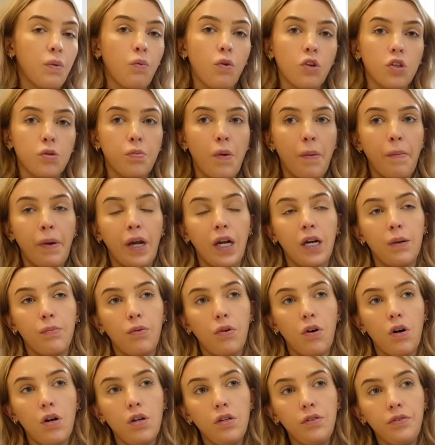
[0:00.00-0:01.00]
I wash my makeup
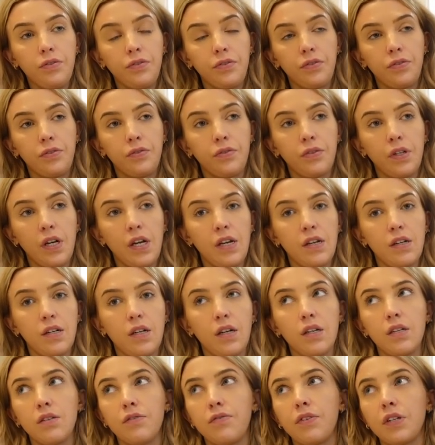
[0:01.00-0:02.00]
off
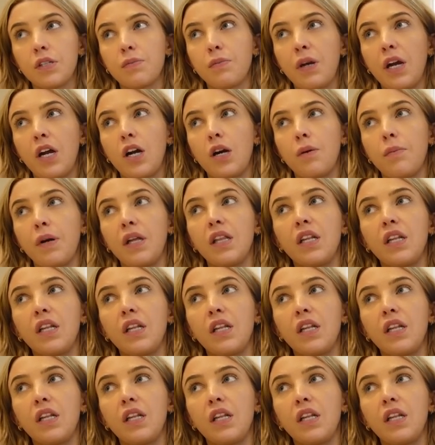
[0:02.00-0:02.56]
and fix my hair up,